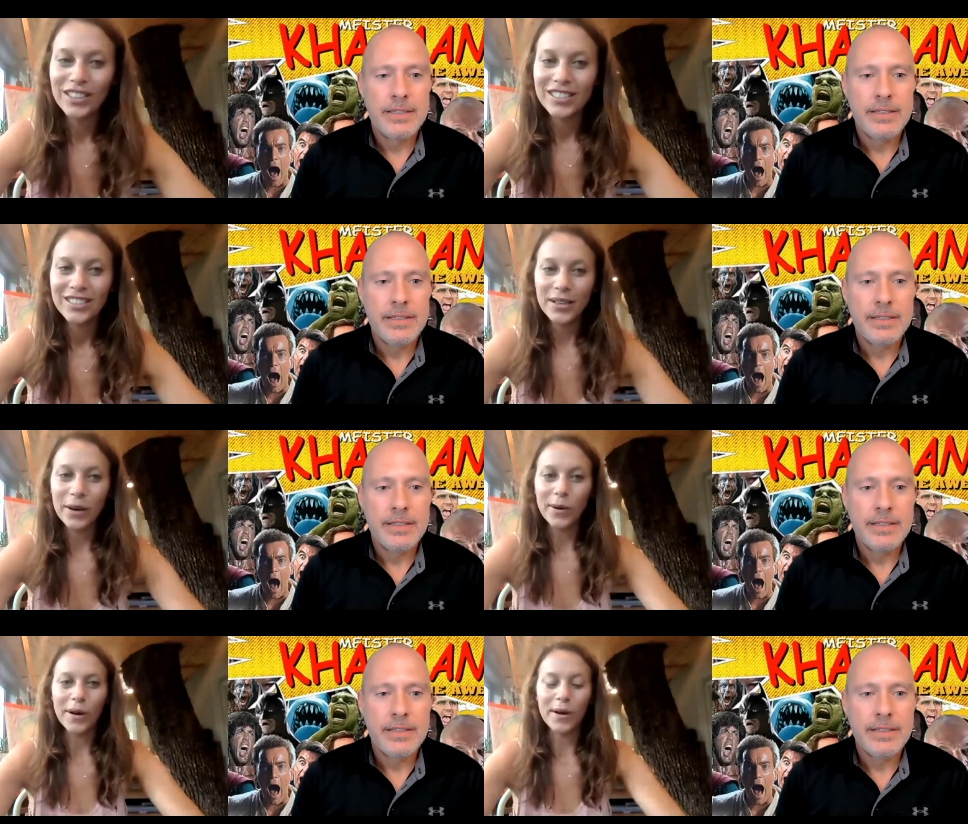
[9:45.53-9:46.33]

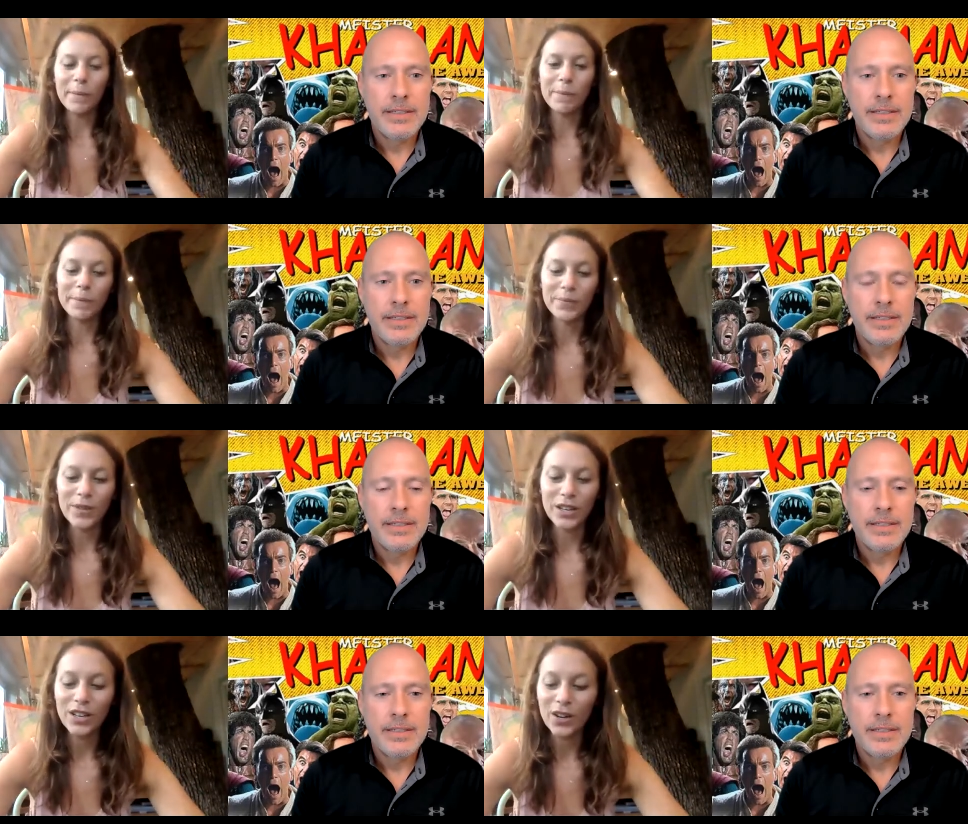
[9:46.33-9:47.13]
Speaker 1: So, um,
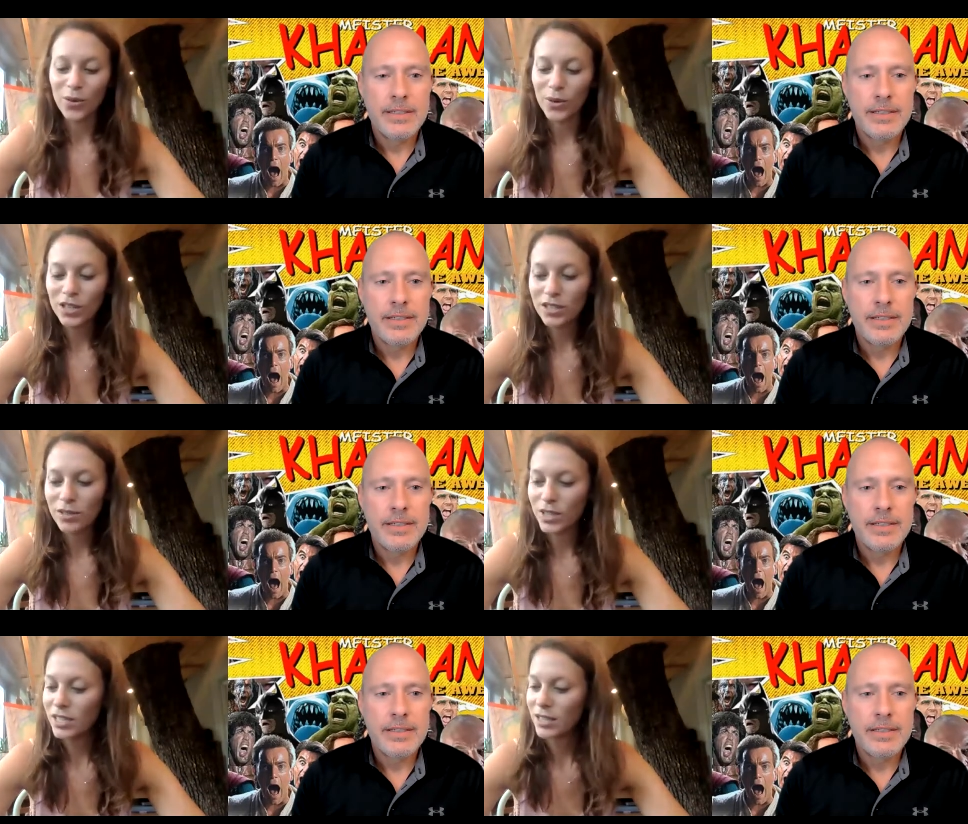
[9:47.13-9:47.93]
you know, we just,
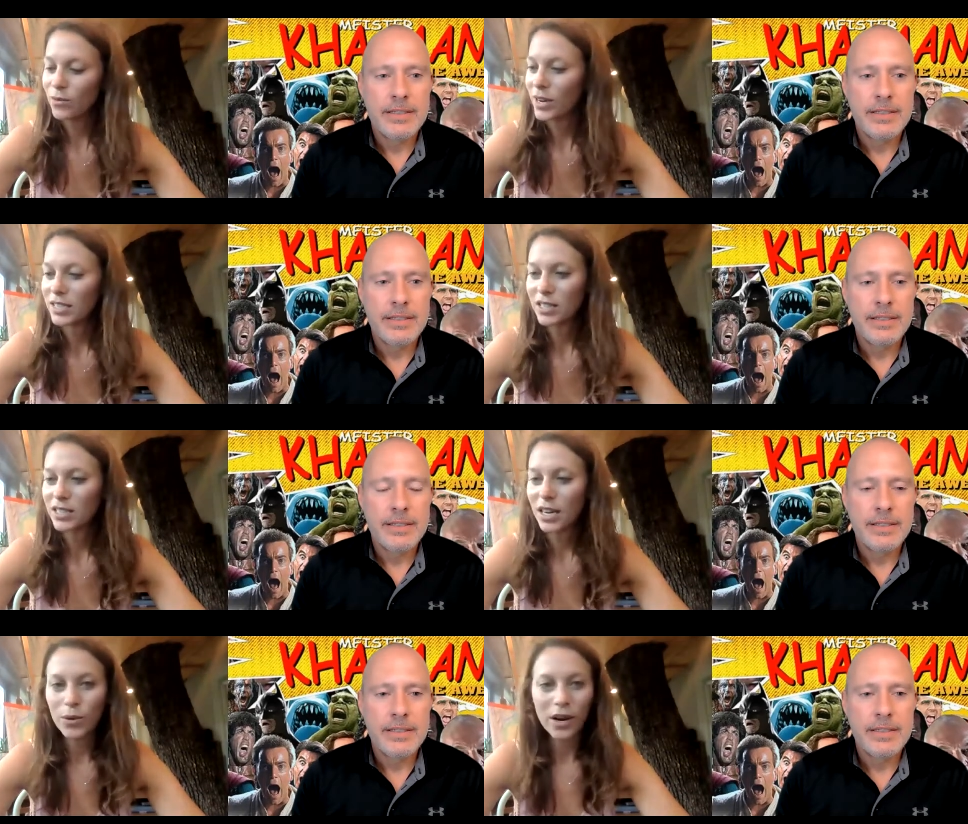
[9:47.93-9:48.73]
we didn't waste any
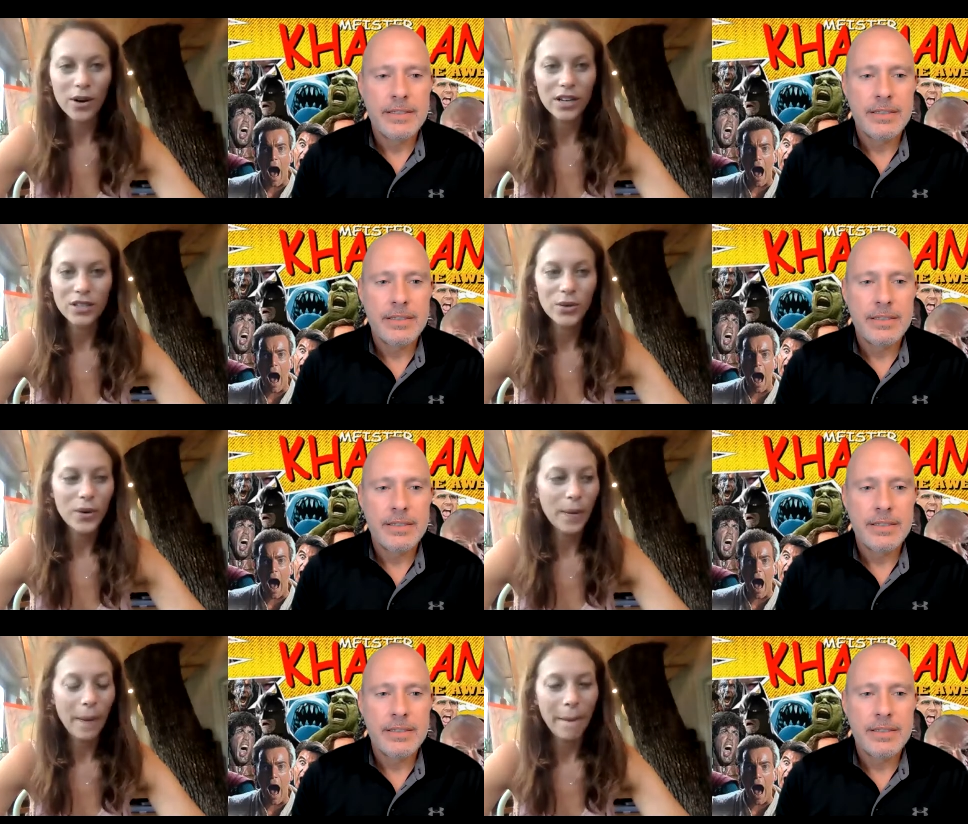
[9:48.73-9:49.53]
time. We got right to
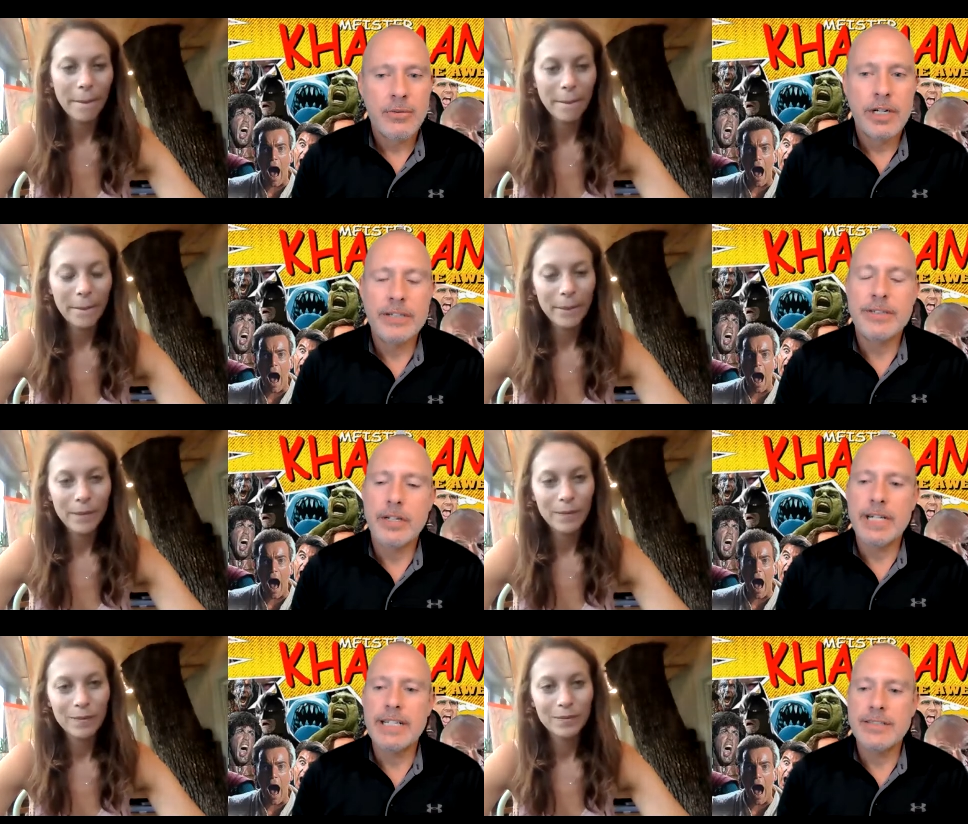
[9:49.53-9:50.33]
it.
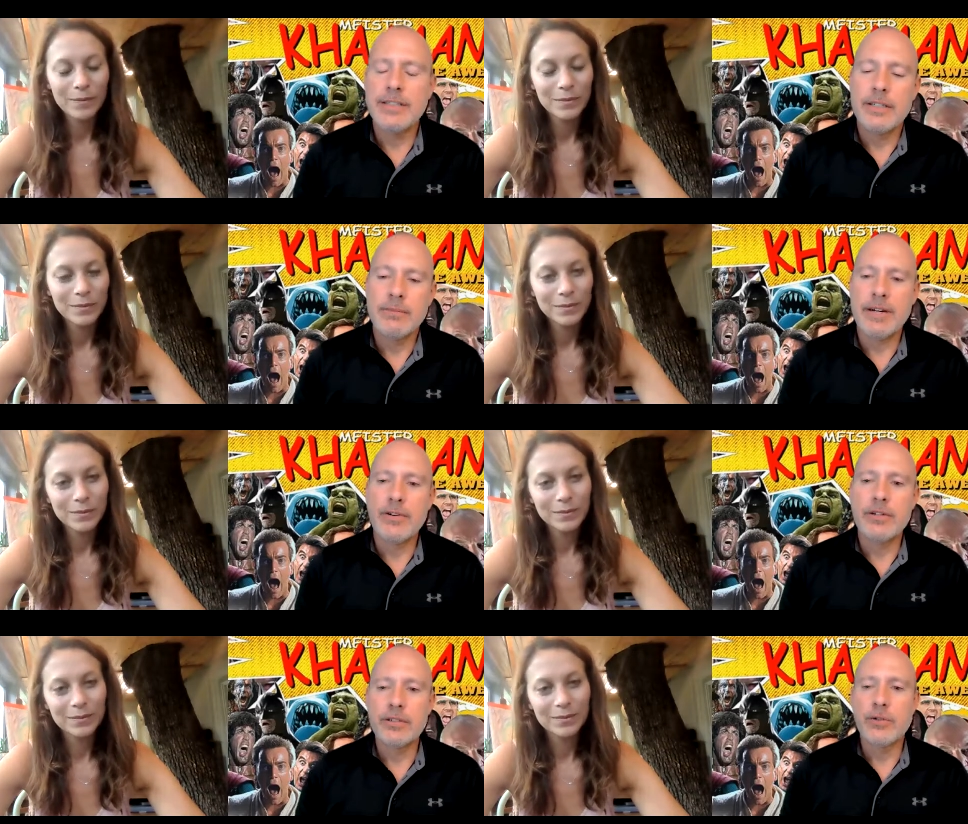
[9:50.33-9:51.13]
Speaker 2: Well, so I guess
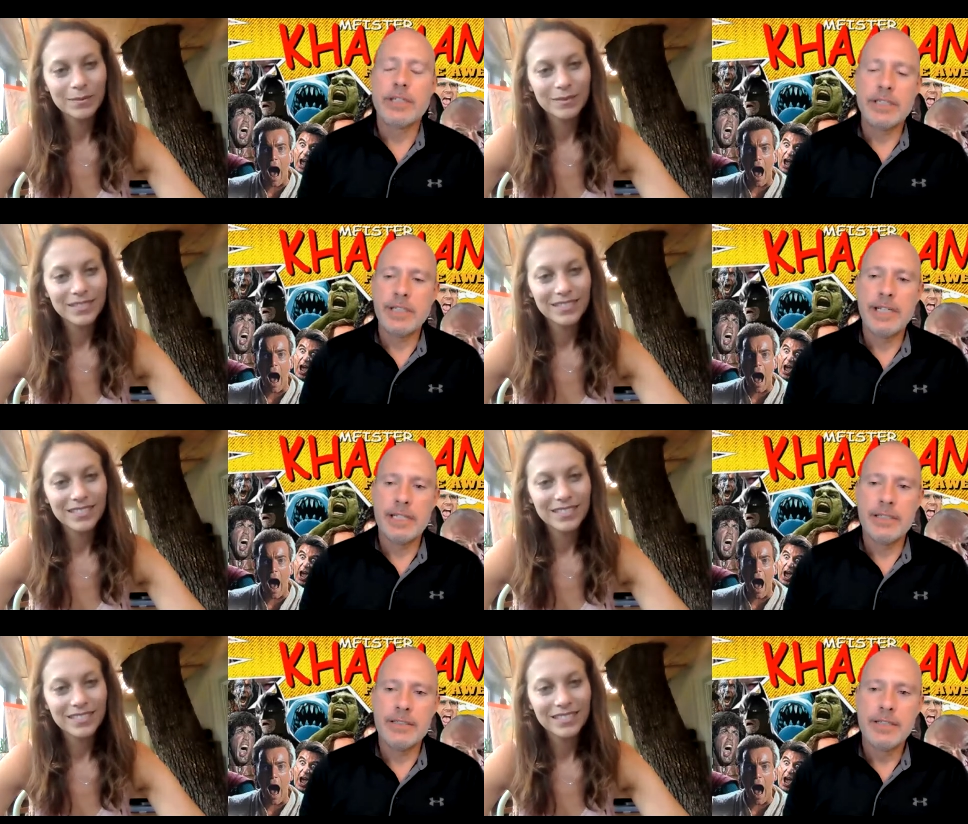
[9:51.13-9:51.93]
my first
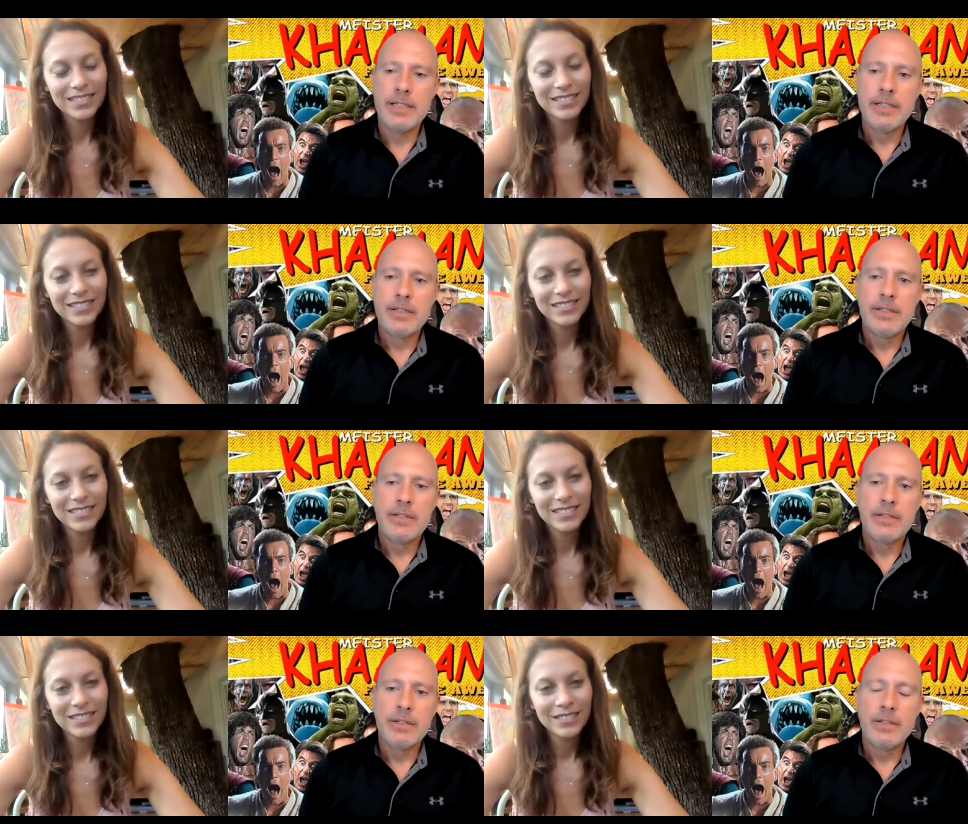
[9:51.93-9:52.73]
question is
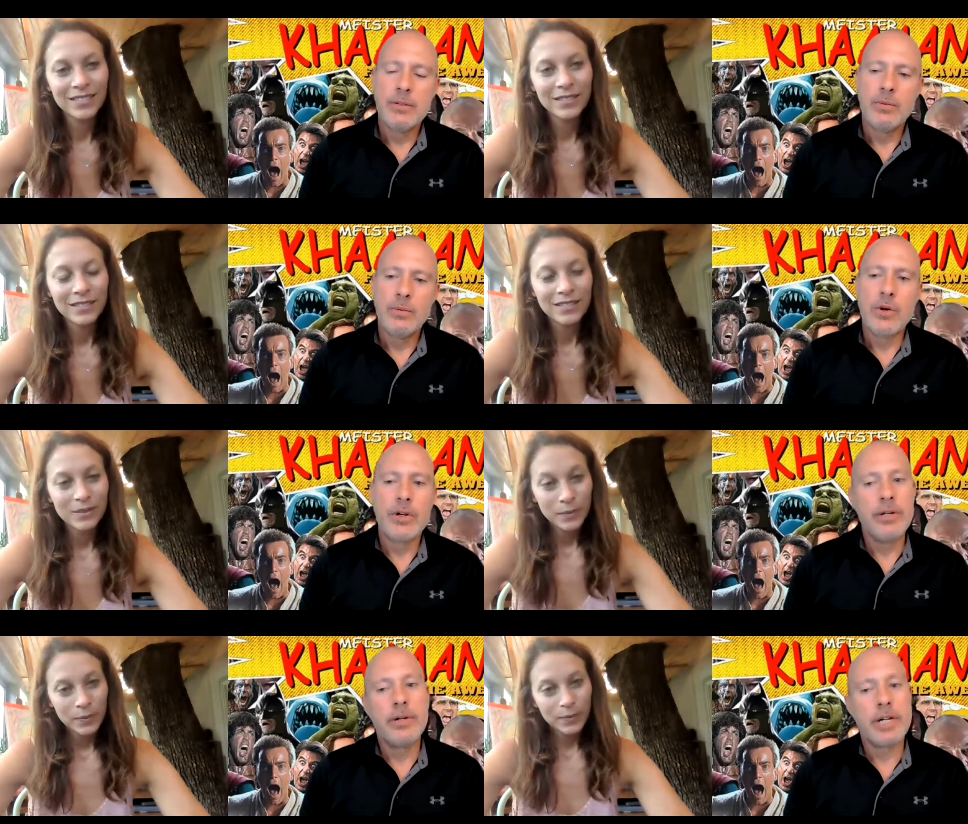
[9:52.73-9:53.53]

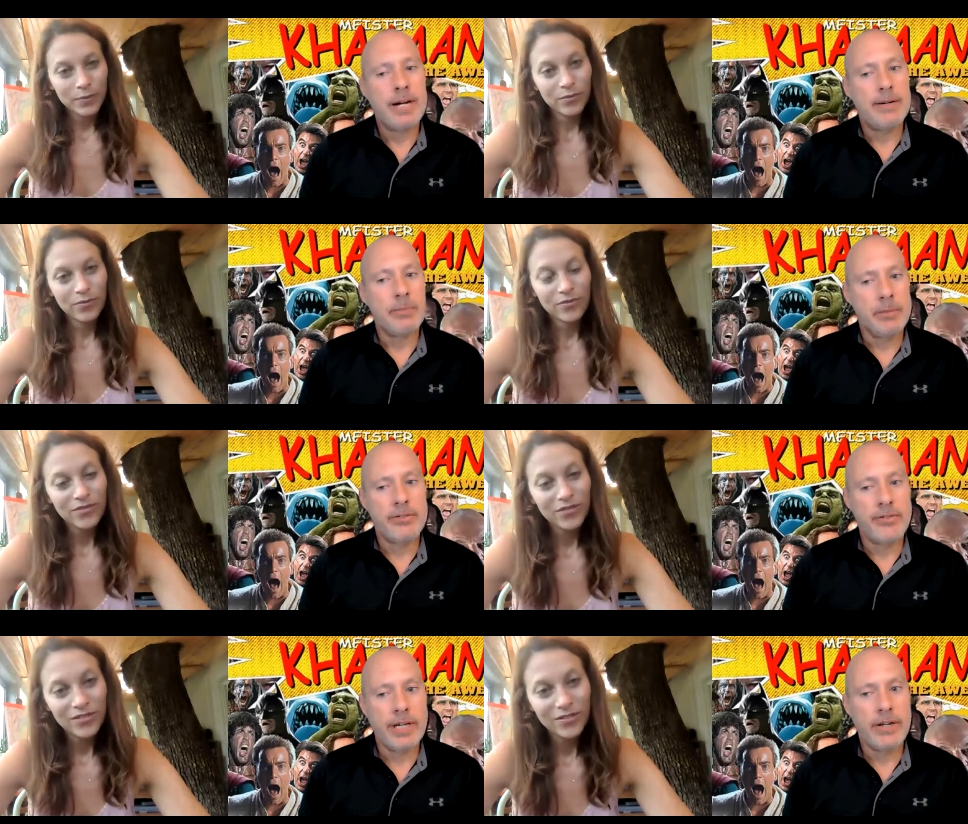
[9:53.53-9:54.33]
Were you a comic book